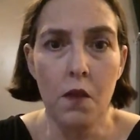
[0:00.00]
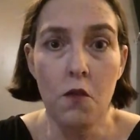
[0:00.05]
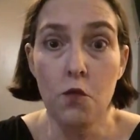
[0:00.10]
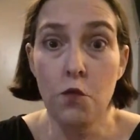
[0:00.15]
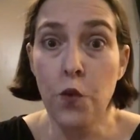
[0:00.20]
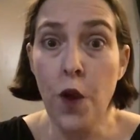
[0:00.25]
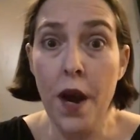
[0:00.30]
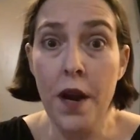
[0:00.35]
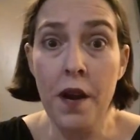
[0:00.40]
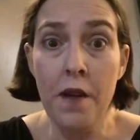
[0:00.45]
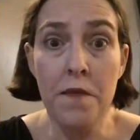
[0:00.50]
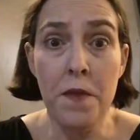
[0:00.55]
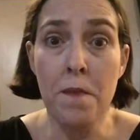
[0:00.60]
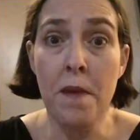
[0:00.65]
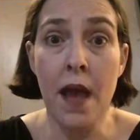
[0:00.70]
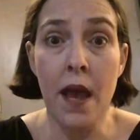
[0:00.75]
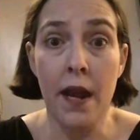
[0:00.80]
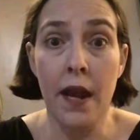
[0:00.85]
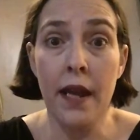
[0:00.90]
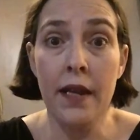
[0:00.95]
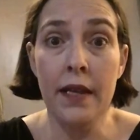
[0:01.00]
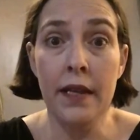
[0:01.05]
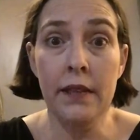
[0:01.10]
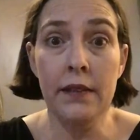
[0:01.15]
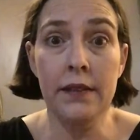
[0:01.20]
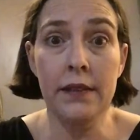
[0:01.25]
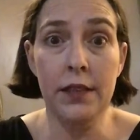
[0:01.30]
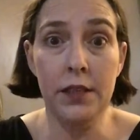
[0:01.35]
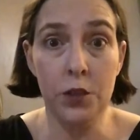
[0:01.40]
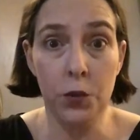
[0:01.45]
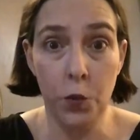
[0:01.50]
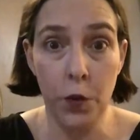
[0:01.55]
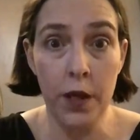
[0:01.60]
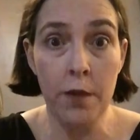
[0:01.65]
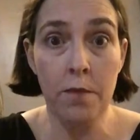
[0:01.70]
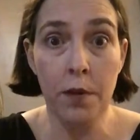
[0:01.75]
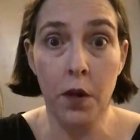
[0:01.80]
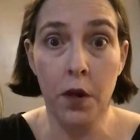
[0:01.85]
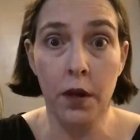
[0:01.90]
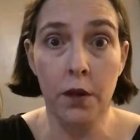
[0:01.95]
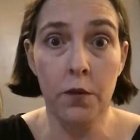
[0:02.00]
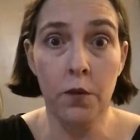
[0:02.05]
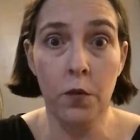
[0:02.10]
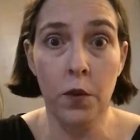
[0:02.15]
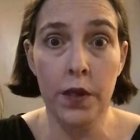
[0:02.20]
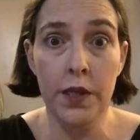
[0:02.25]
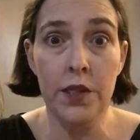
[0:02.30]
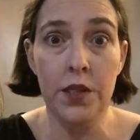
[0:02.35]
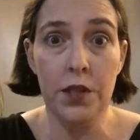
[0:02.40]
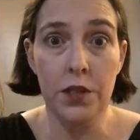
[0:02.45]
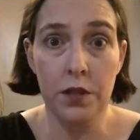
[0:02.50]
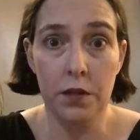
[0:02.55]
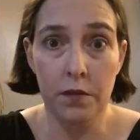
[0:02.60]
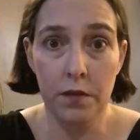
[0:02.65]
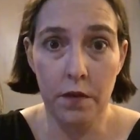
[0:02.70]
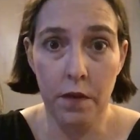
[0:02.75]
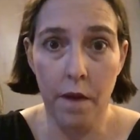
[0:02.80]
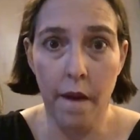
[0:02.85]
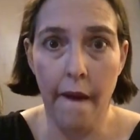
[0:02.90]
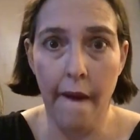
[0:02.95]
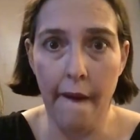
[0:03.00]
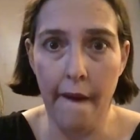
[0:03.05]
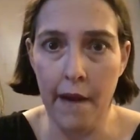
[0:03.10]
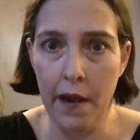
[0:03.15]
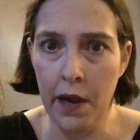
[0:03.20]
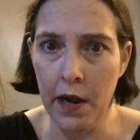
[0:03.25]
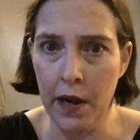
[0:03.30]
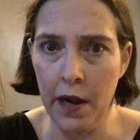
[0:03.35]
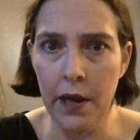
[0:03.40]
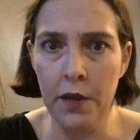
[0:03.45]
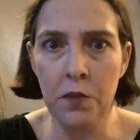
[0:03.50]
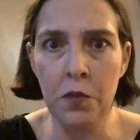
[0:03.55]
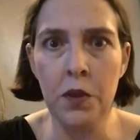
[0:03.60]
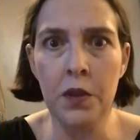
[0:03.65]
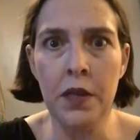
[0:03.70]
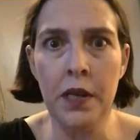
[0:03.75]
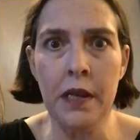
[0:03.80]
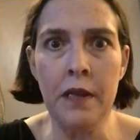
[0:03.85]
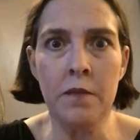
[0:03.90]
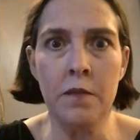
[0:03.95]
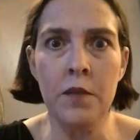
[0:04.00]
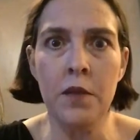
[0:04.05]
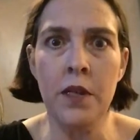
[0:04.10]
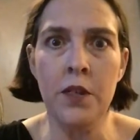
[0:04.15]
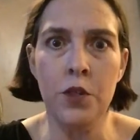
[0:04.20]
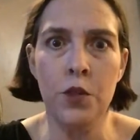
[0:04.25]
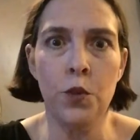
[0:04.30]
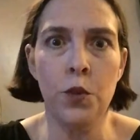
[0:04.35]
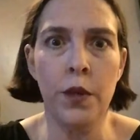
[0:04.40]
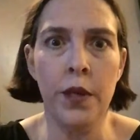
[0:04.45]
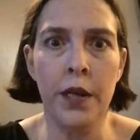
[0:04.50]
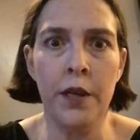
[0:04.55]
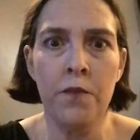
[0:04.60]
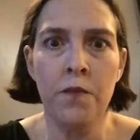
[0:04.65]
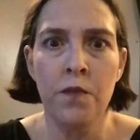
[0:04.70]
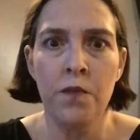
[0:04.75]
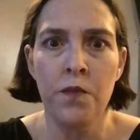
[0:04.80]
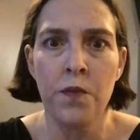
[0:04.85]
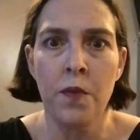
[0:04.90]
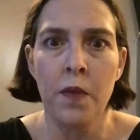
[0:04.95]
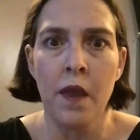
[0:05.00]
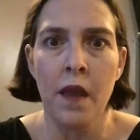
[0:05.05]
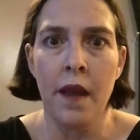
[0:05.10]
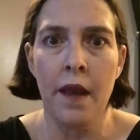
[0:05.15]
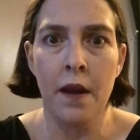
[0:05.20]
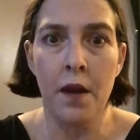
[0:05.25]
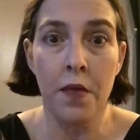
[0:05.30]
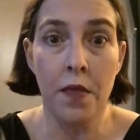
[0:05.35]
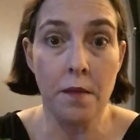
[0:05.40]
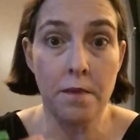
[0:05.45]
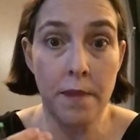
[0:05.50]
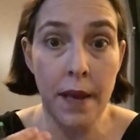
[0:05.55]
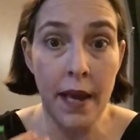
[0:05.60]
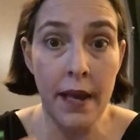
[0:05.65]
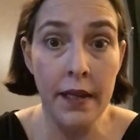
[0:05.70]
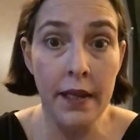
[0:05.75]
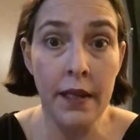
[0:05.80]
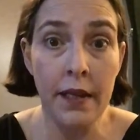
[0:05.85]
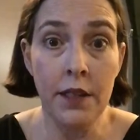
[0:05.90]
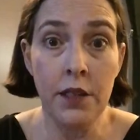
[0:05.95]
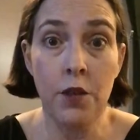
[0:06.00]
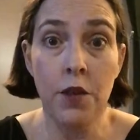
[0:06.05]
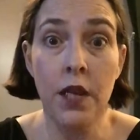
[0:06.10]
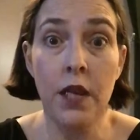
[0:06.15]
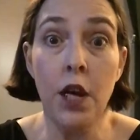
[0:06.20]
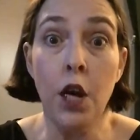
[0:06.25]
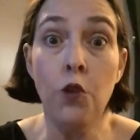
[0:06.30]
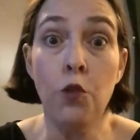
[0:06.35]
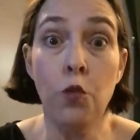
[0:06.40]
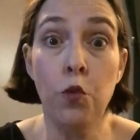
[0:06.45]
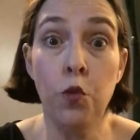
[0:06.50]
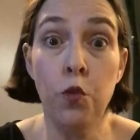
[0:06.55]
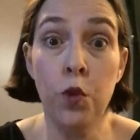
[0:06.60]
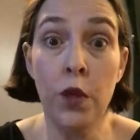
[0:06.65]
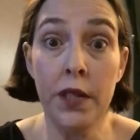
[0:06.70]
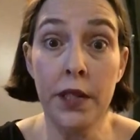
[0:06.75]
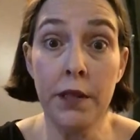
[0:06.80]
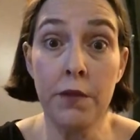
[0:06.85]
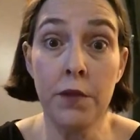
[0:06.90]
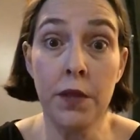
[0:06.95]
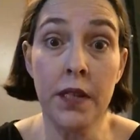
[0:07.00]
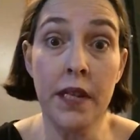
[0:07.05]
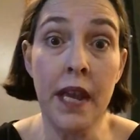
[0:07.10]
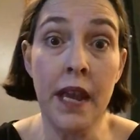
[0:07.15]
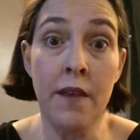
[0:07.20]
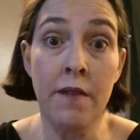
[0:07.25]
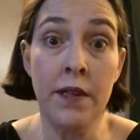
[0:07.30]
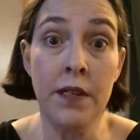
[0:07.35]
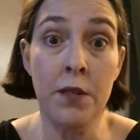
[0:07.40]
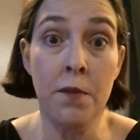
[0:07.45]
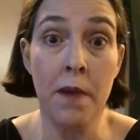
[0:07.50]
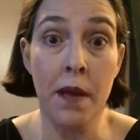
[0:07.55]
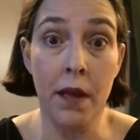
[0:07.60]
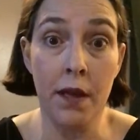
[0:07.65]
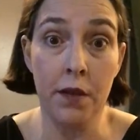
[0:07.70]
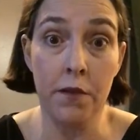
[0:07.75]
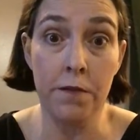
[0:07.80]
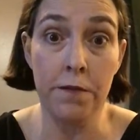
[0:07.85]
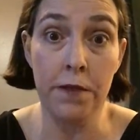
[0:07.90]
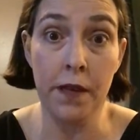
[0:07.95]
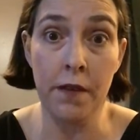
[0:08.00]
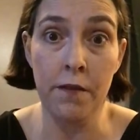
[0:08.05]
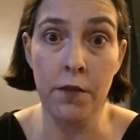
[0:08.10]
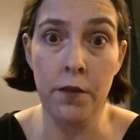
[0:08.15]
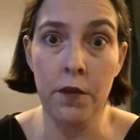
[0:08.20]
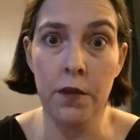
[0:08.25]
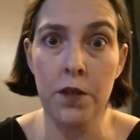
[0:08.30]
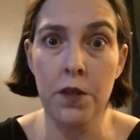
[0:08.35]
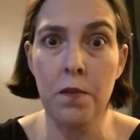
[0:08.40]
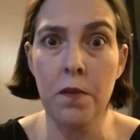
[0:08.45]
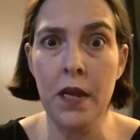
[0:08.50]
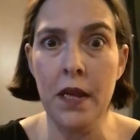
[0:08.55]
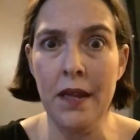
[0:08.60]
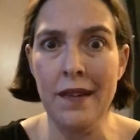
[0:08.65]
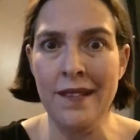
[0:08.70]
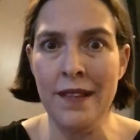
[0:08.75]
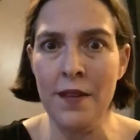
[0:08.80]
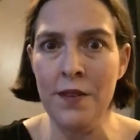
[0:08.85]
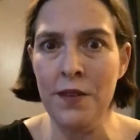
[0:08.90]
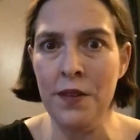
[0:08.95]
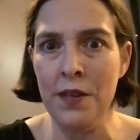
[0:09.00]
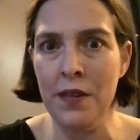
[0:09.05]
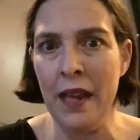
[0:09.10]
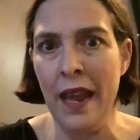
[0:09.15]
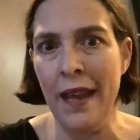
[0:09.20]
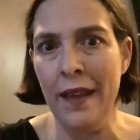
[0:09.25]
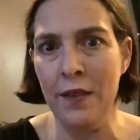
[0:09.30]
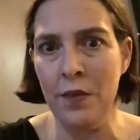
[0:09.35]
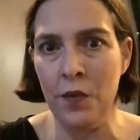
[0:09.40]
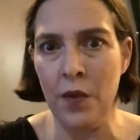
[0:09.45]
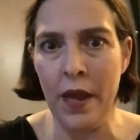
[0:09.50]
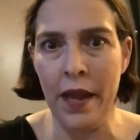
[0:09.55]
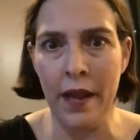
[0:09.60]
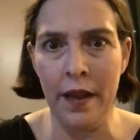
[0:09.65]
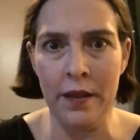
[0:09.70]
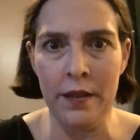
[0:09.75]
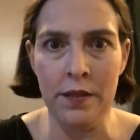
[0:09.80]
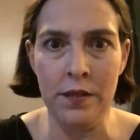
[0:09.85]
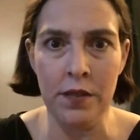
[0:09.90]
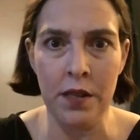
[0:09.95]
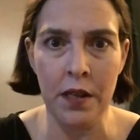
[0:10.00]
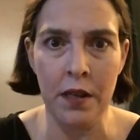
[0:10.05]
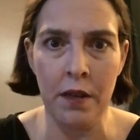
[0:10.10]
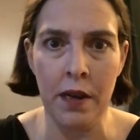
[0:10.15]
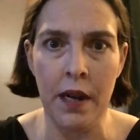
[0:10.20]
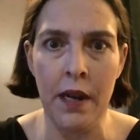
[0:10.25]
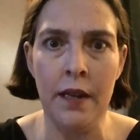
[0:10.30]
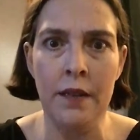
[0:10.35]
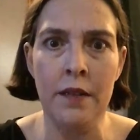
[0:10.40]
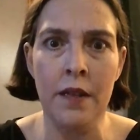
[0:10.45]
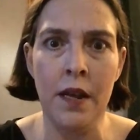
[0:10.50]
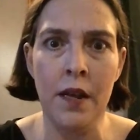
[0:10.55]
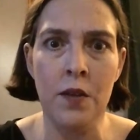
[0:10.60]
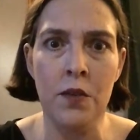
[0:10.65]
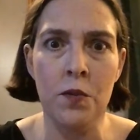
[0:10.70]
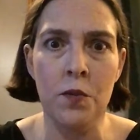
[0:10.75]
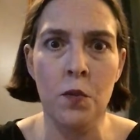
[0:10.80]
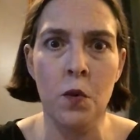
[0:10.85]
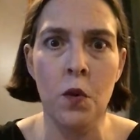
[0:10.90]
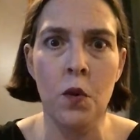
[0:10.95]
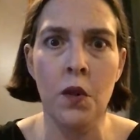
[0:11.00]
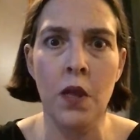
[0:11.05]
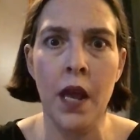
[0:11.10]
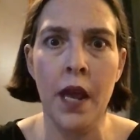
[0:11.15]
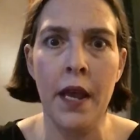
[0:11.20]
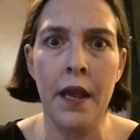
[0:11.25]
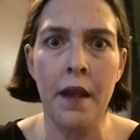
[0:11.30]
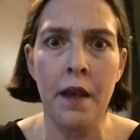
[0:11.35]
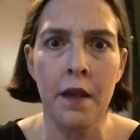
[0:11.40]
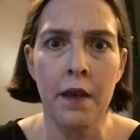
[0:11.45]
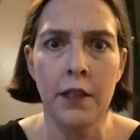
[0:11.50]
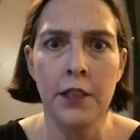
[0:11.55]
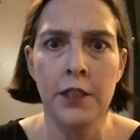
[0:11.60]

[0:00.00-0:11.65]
Right off the bat, I get the sweet part, which I really am enjoying. And on the back end, you get a really, really heavy tobacco flavor. And to me, it doesn't taste like a cigarette. It tastes more like